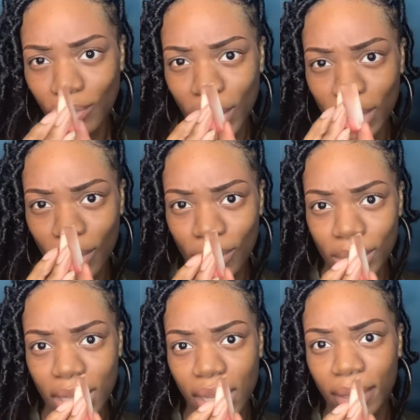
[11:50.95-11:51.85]
one of
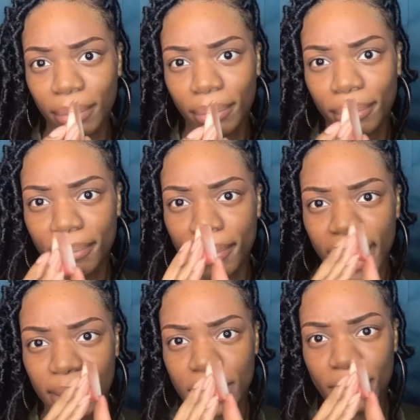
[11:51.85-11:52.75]
those
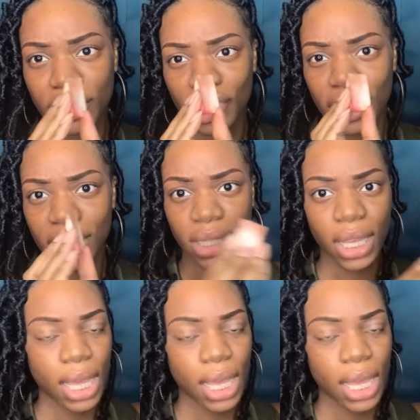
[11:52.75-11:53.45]
makeup sponges,